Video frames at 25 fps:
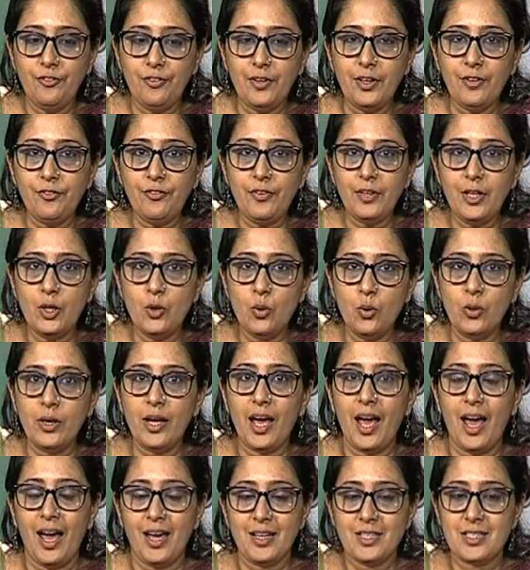if, we, if we
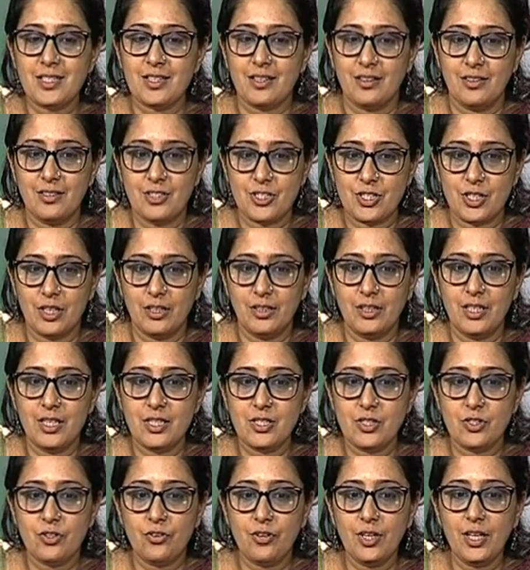look at uh, uh,
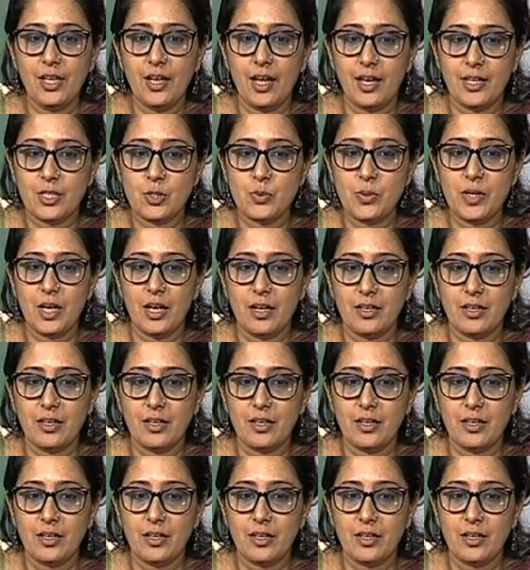these three lines,